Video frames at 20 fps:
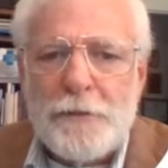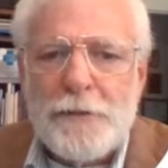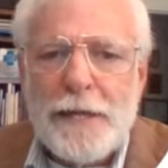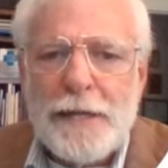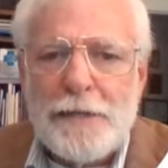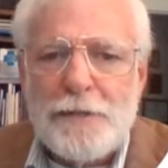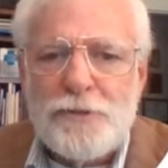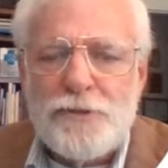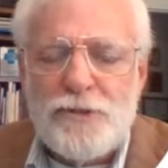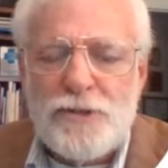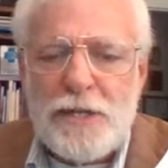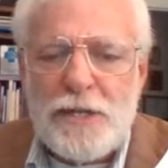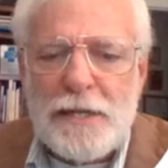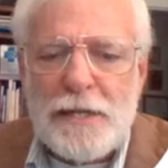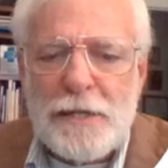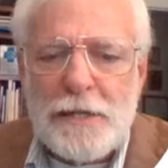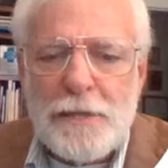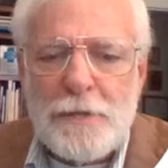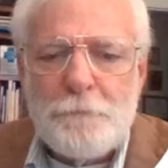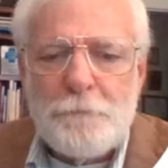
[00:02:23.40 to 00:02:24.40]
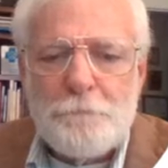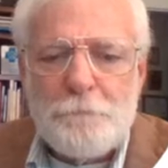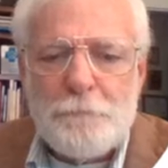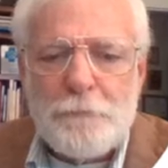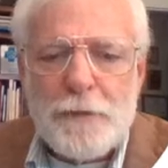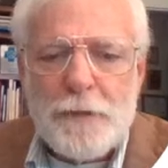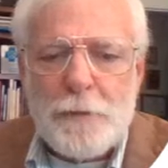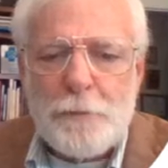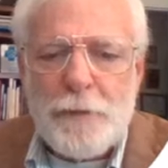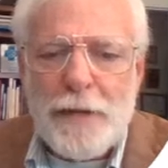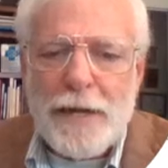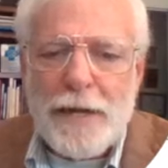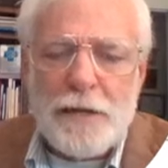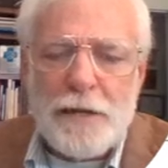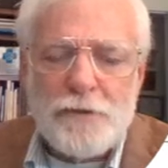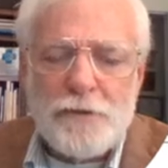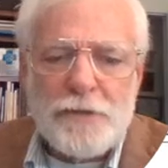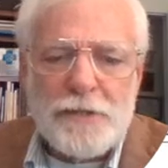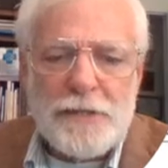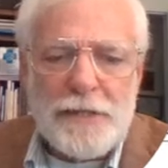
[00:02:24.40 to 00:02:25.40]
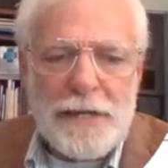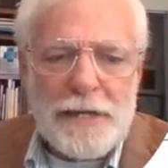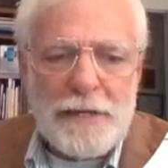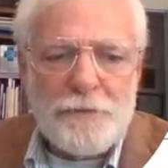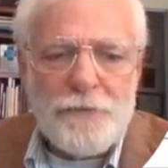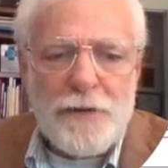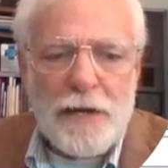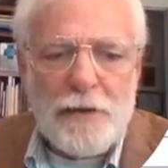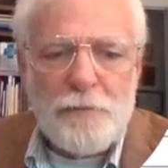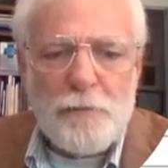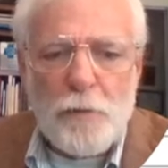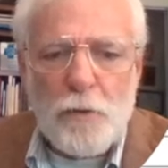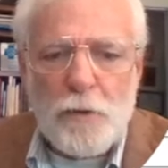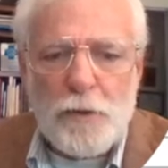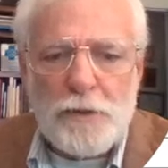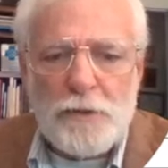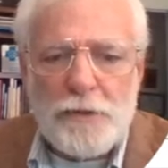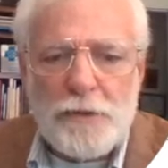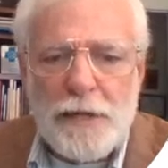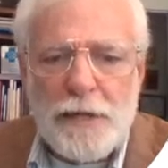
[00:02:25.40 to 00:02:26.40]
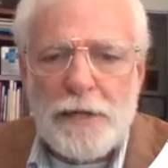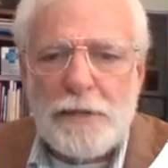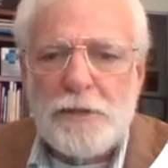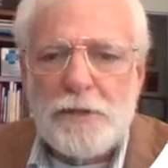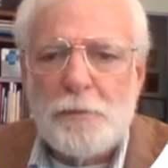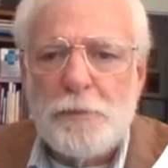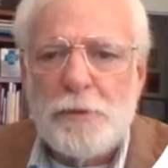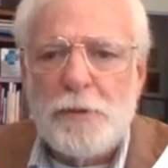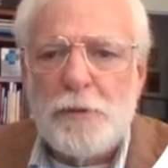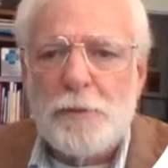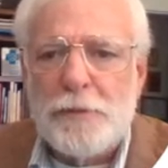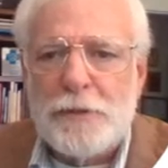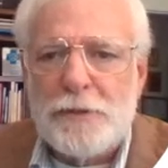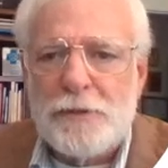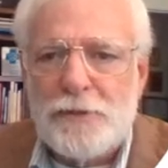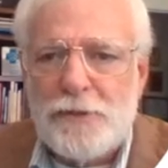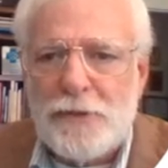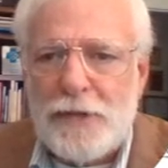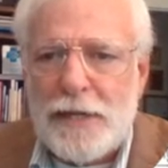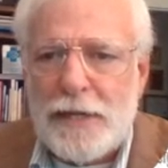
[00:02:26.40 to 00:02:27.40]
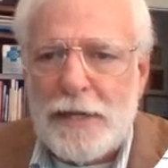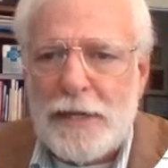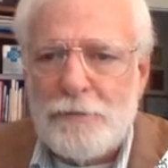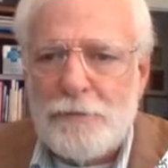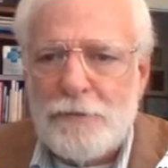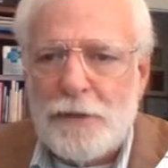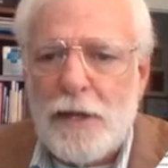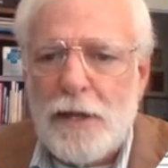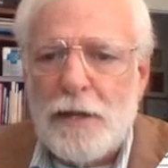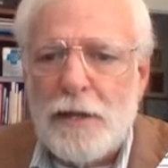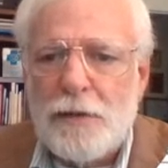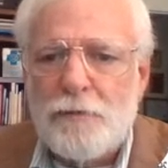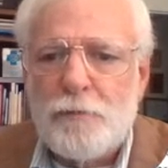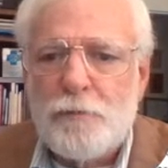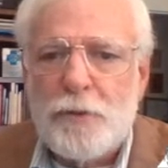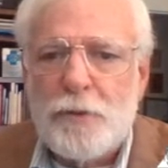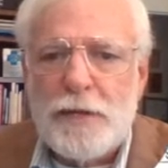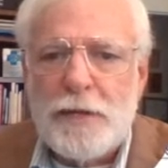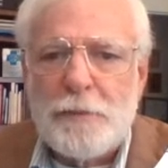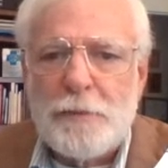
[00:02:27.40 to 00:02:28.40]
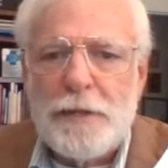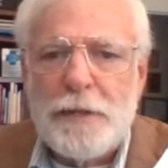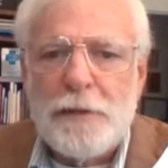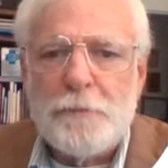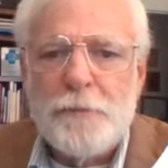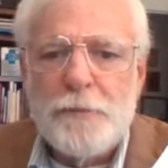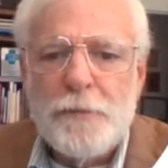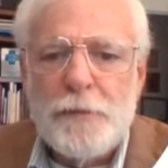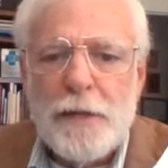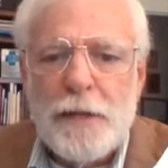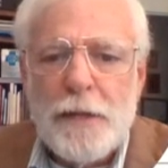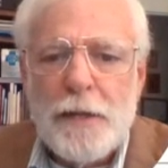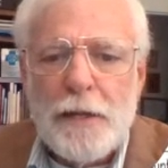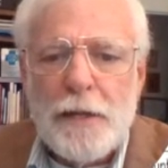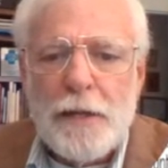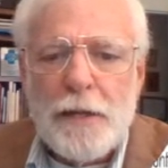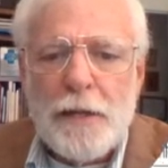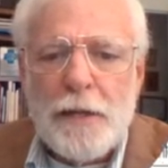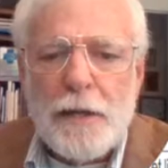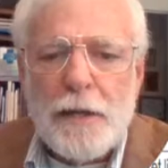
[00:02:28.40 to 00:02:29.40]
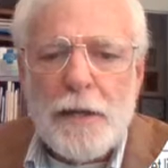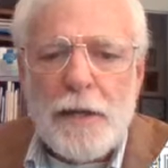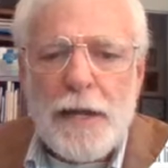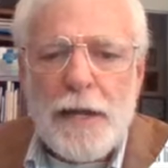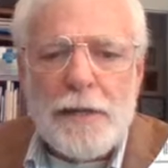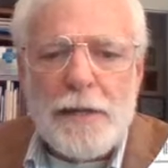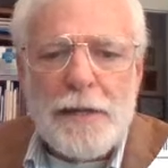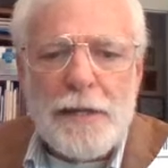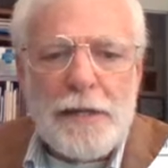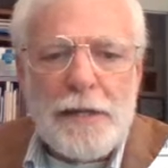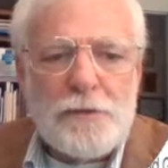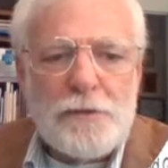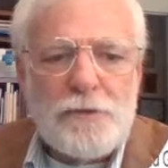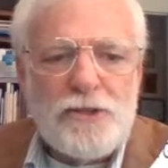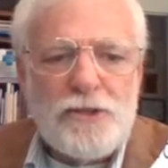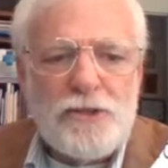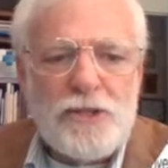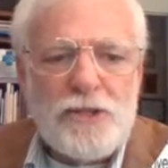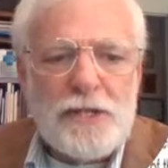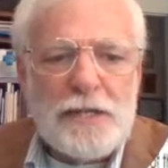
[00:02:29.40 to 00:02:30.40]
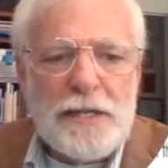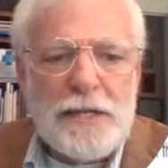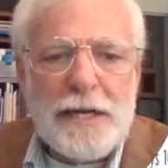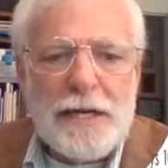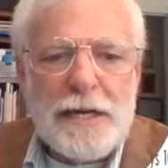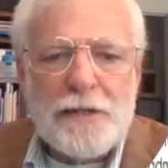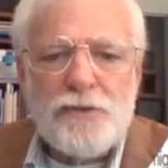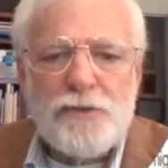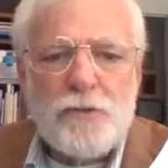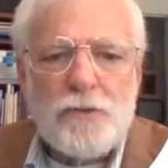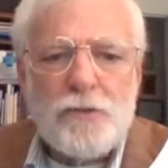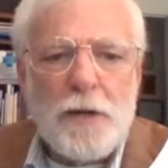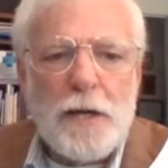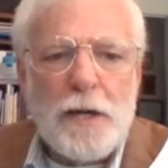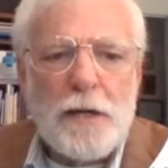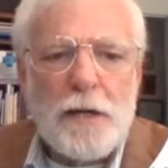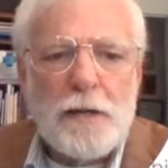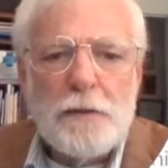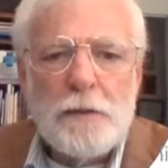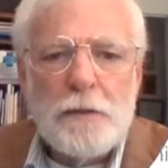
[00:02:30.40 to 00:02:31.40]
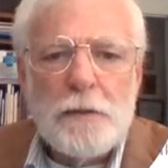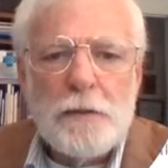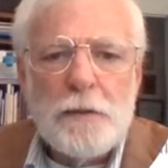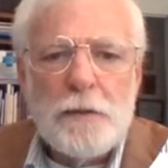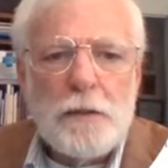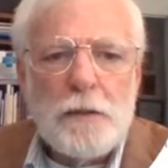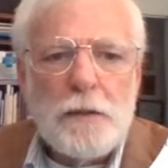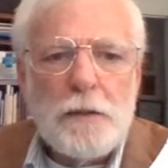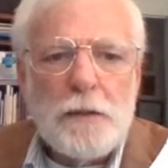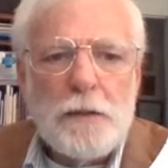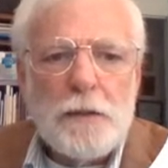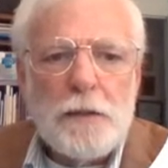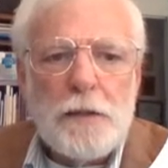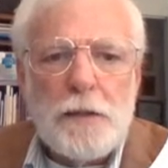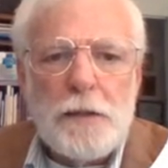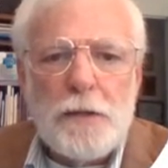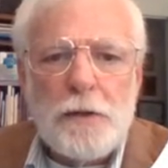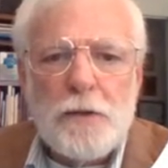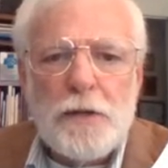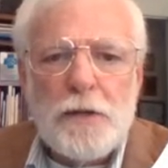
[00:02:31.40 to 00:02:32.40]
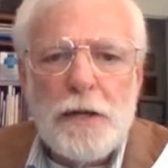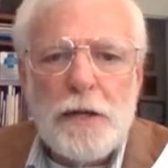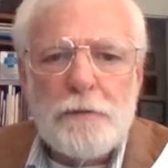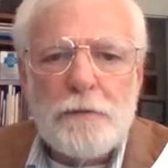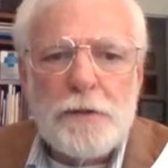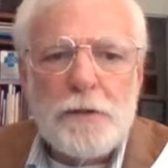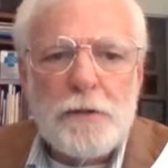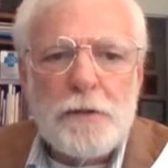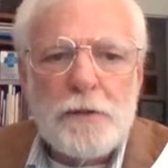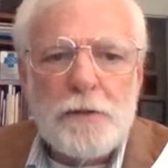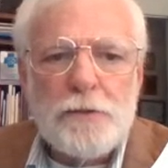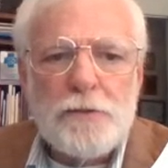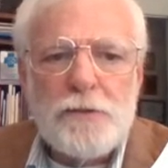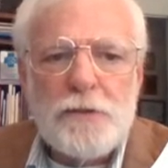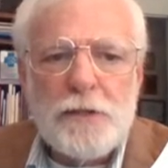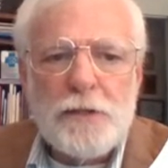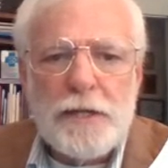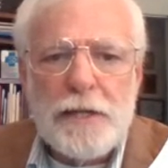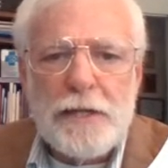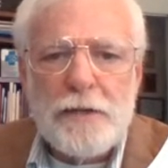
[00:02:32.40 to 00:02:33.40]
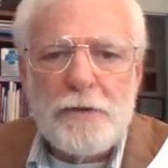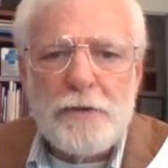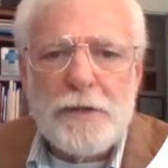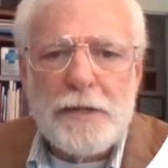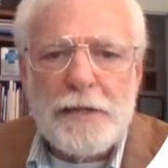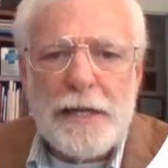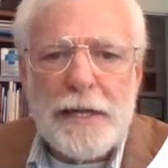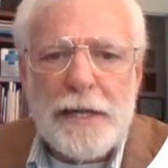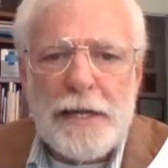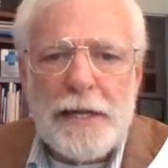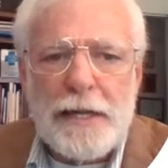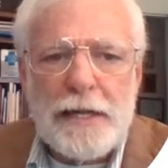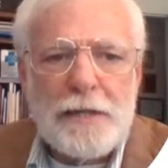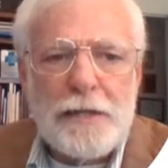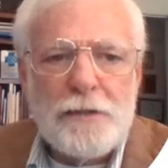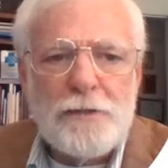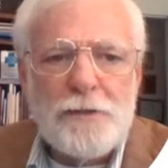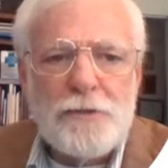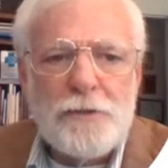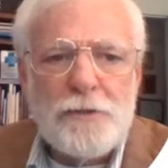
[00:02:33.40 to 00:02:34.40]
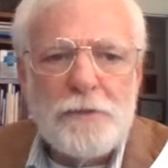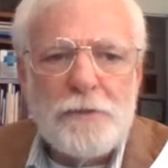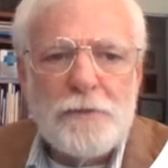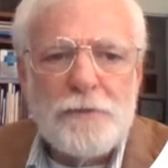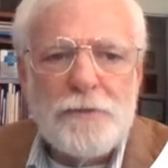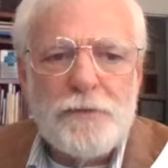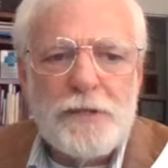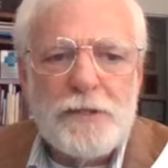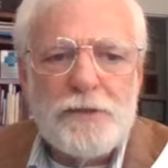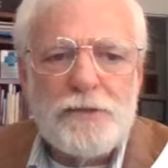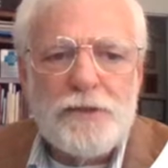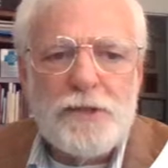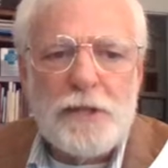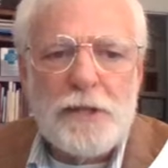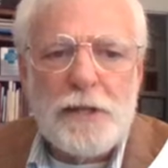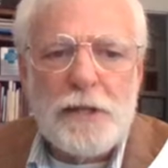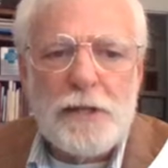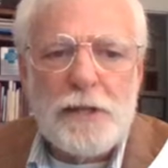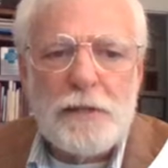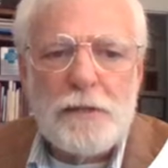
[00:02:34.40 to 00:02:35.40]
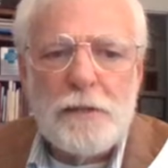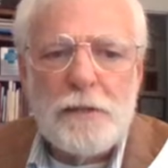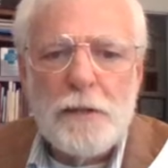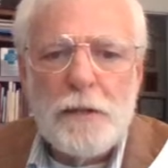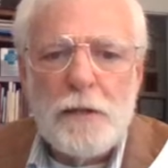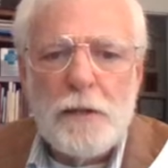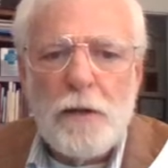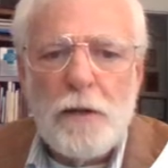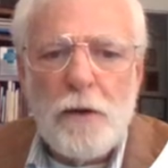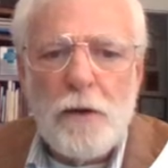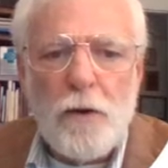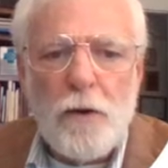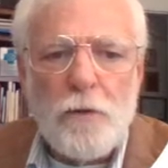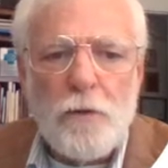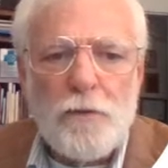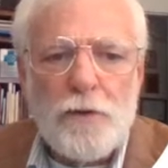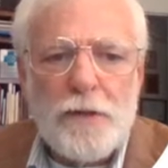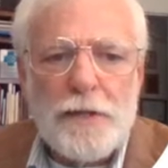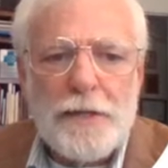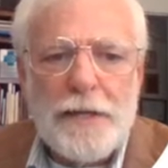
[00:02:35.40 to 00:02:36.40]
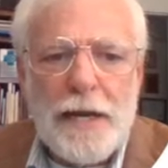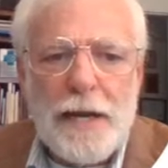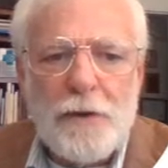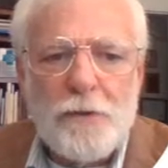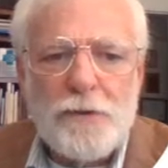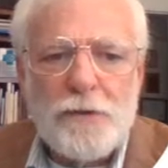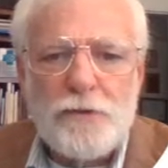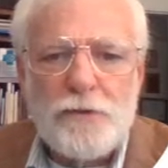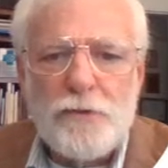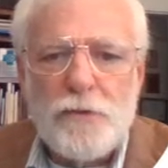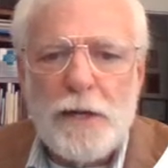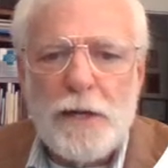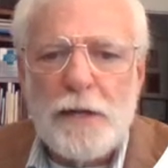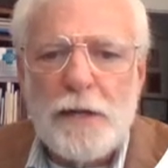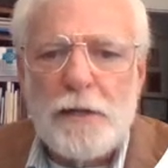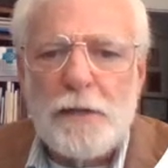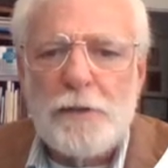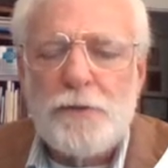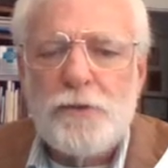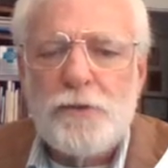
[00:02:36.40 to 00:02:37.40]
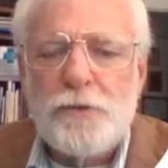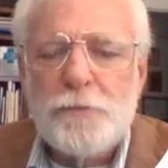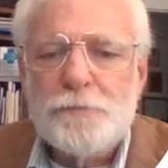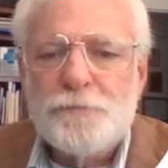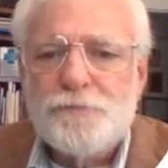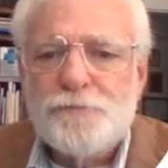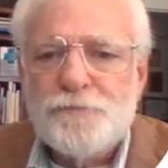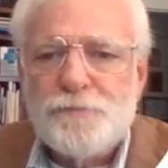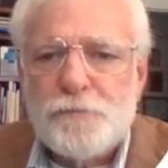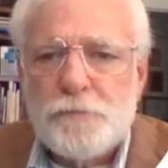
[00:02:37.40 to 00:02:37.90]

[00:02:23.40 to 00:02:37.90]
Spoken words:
take G, pay $185 more in deductible, but save a lot of premium. And then G Extra, covers hearing aids, vision, over-the-counter drugs.